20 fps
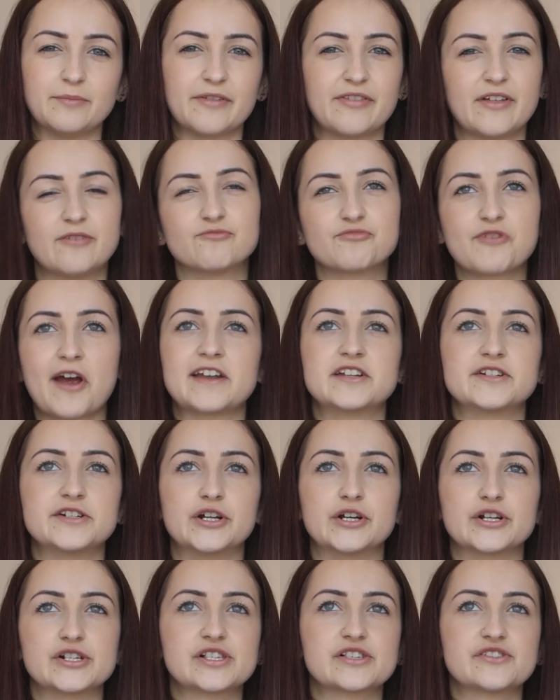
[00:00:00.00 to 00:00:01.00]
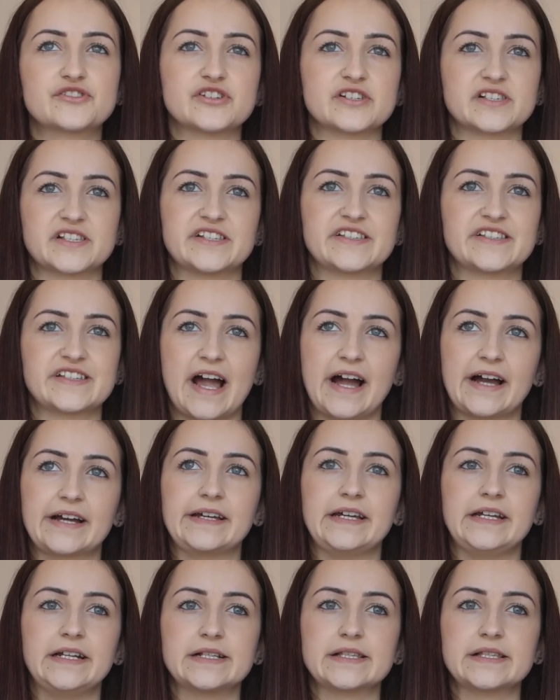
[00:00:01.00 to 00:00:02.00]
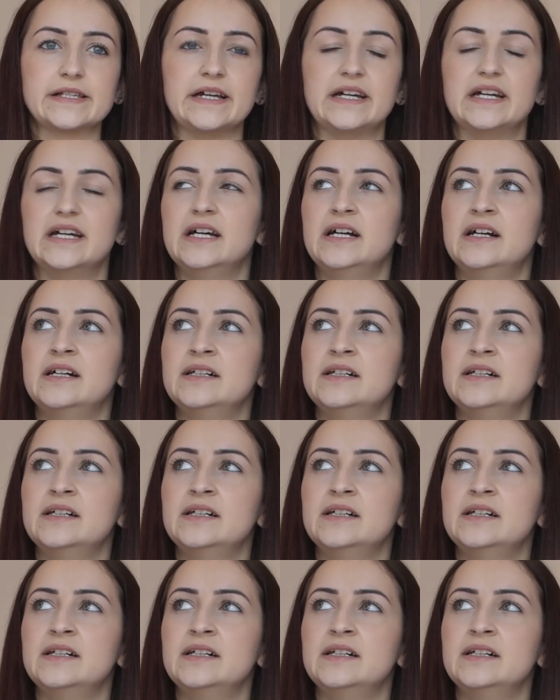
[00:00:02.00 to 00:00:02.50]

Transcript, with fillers: But then red looks just as tacky, doesn't it?